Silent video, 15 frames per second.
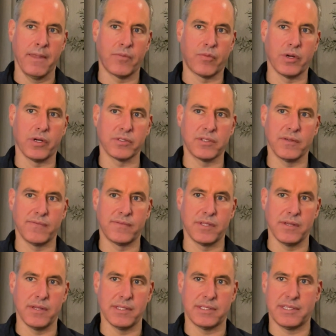relative
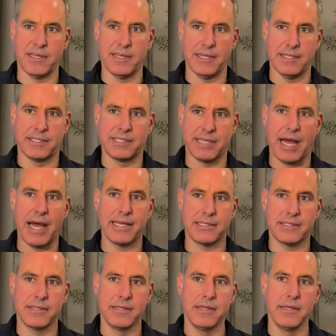to its size.